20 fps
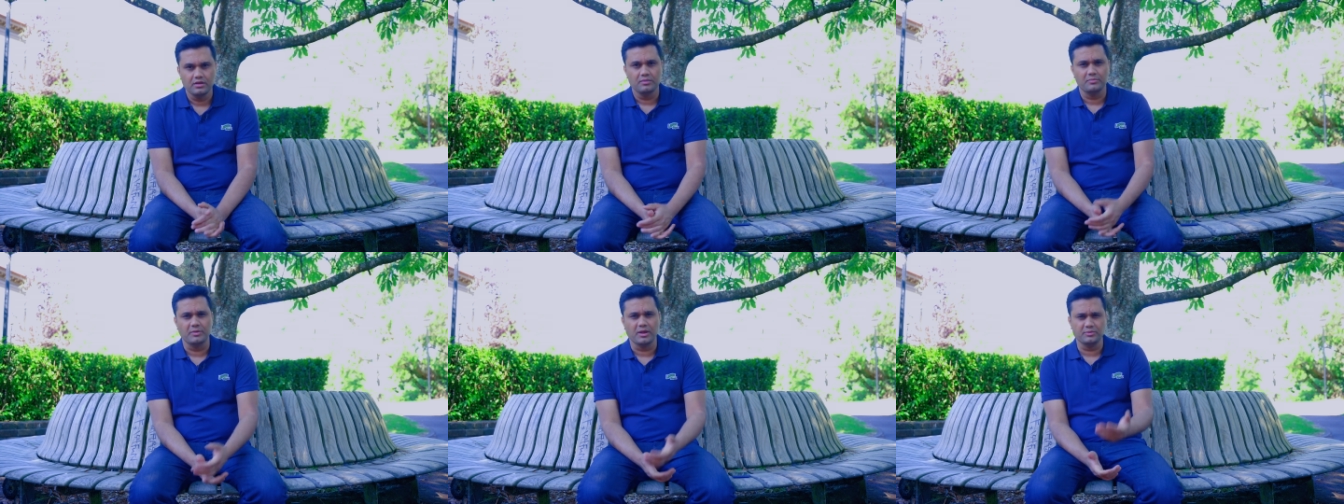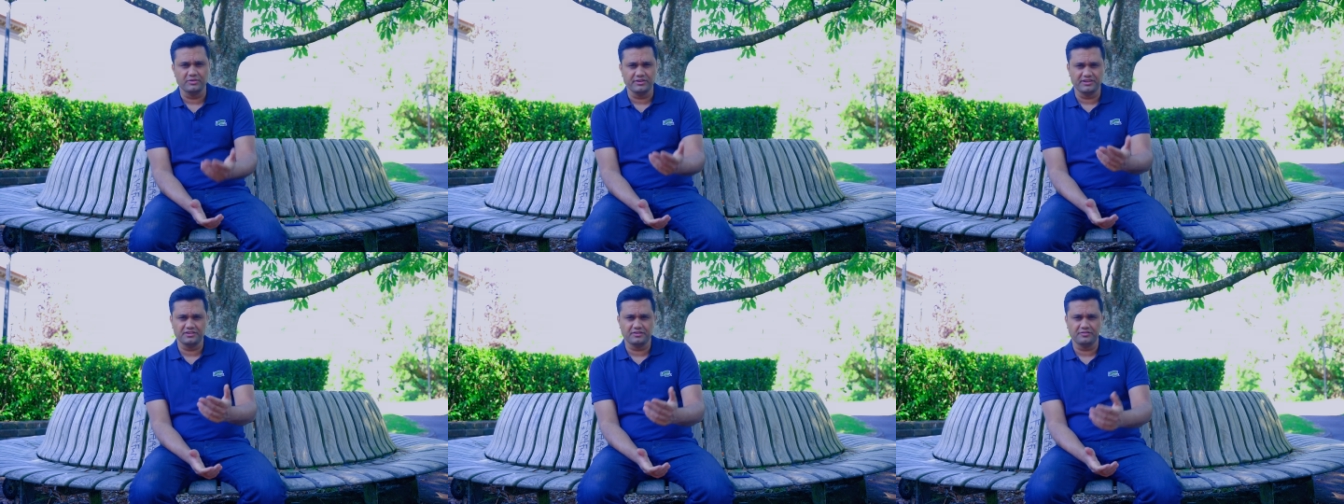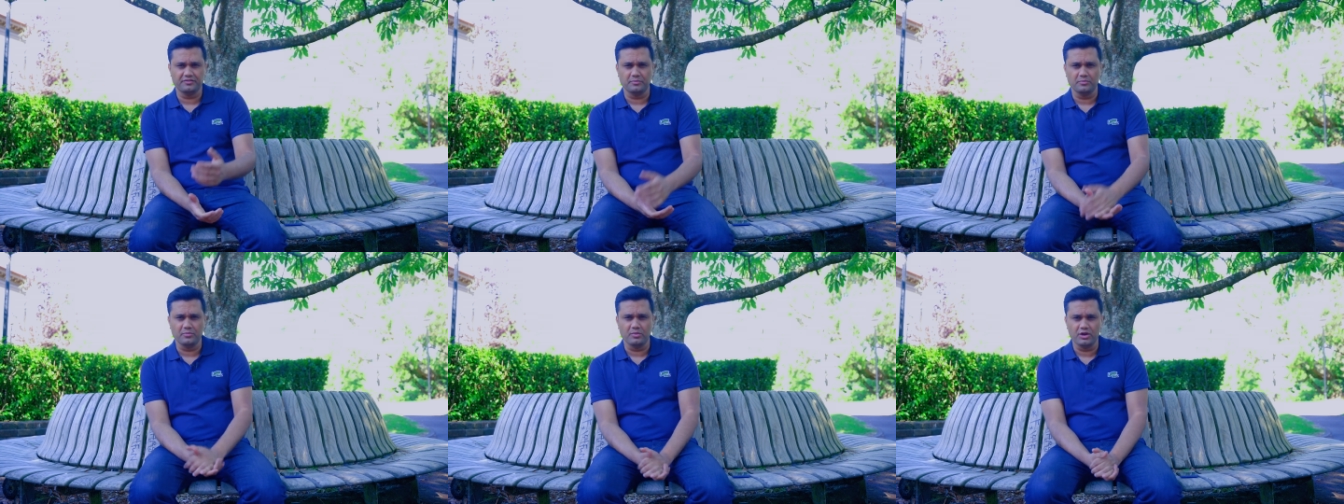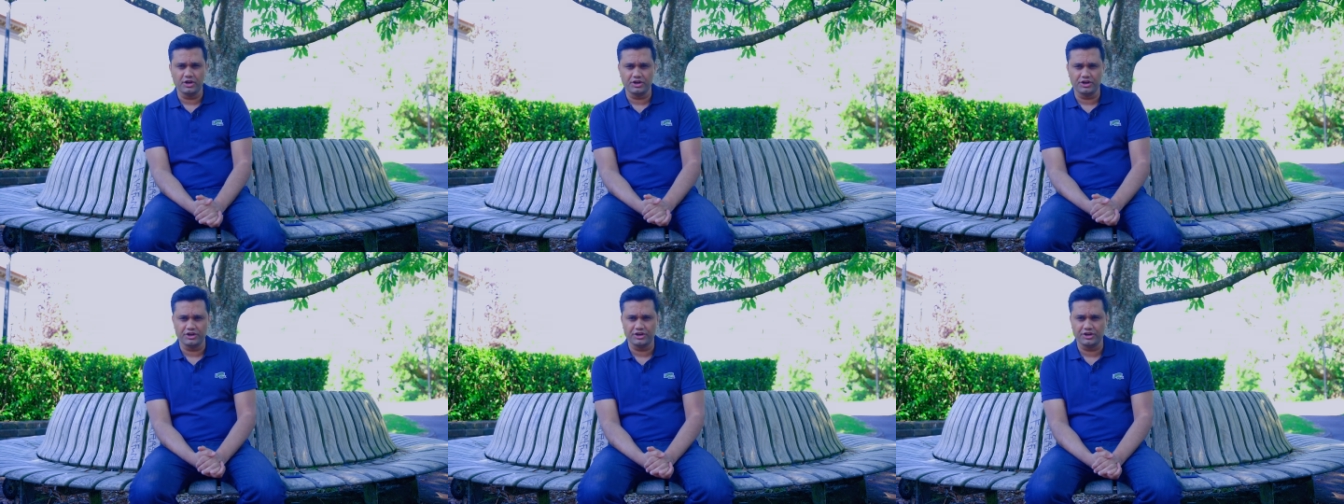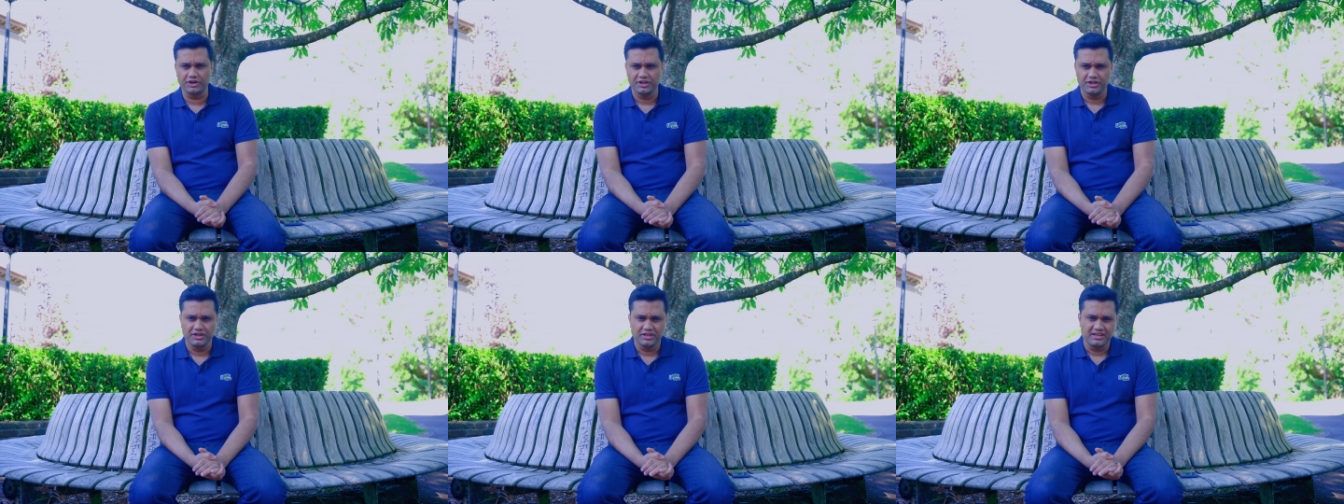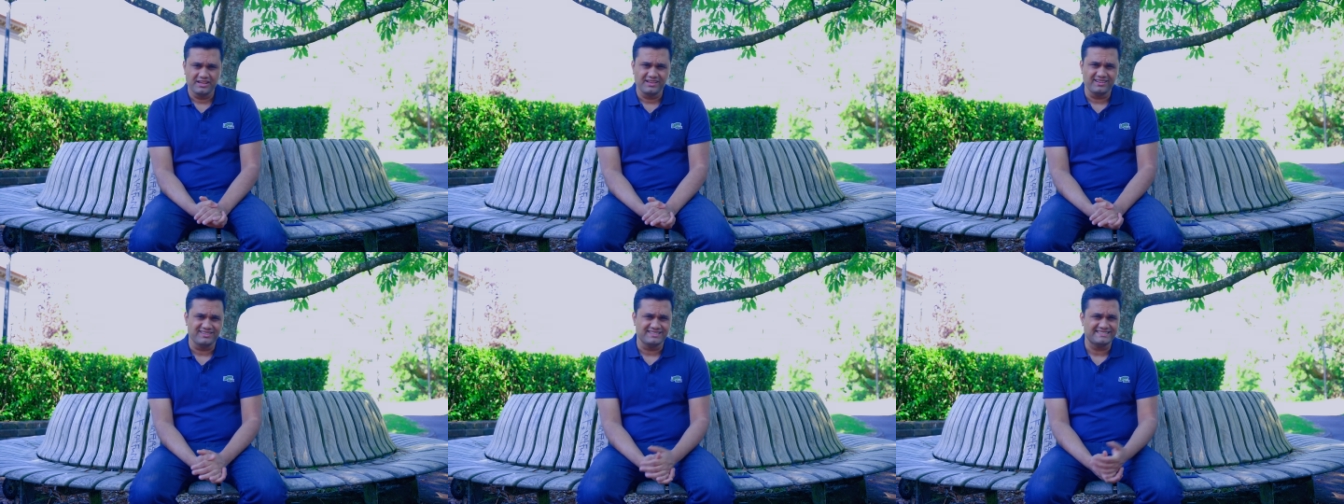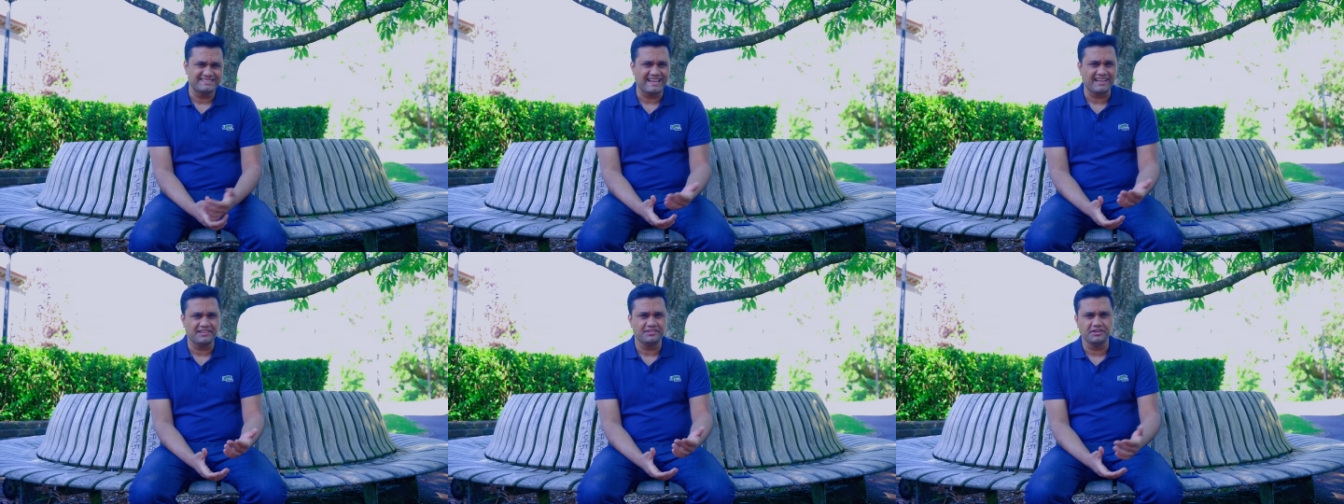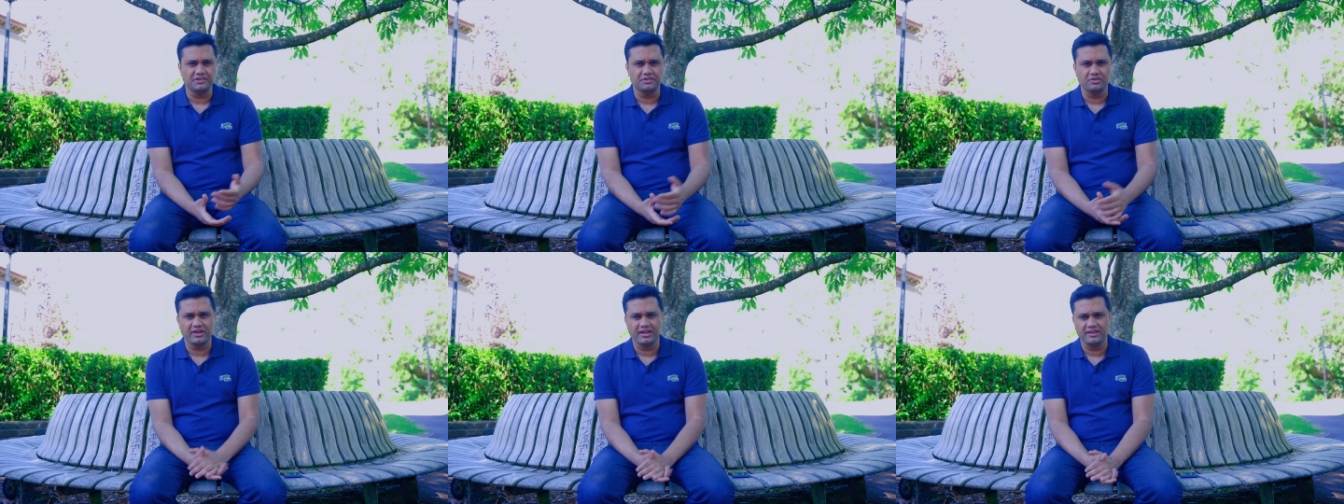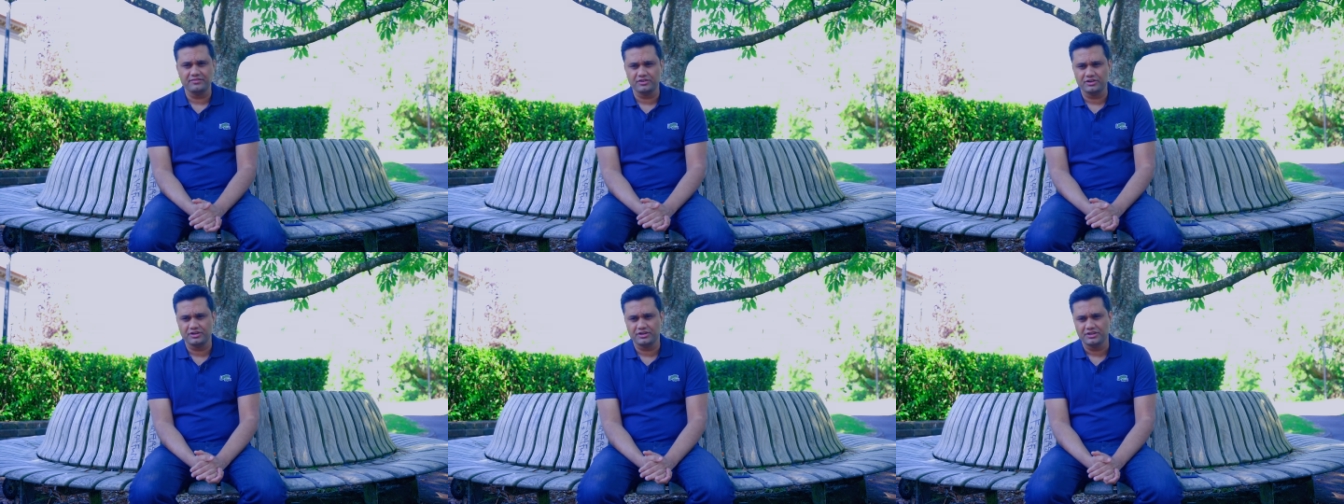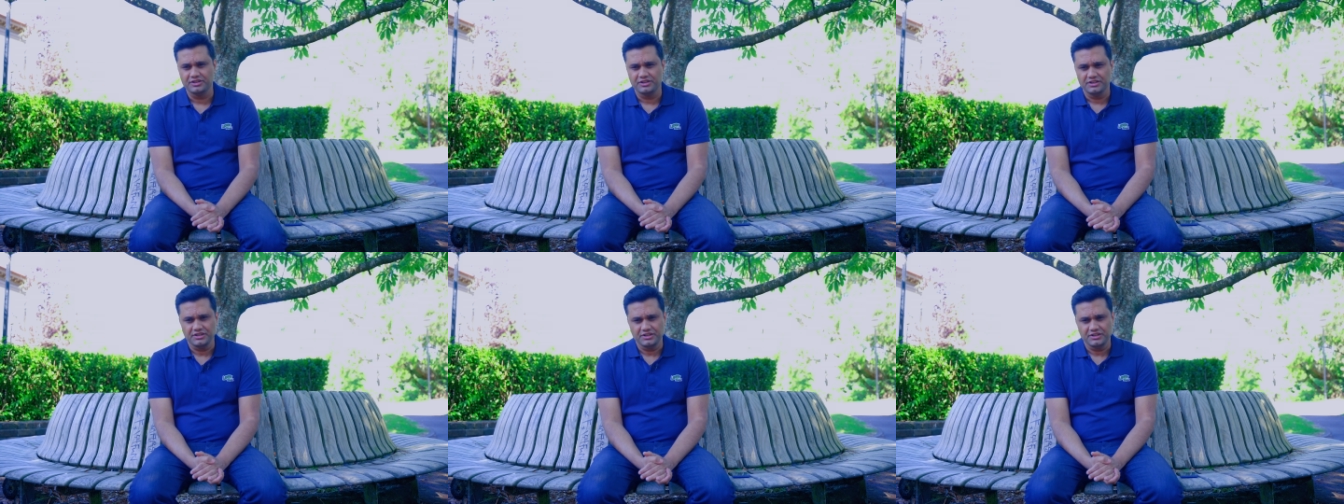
Memories of a Murder, A Taxi Driver,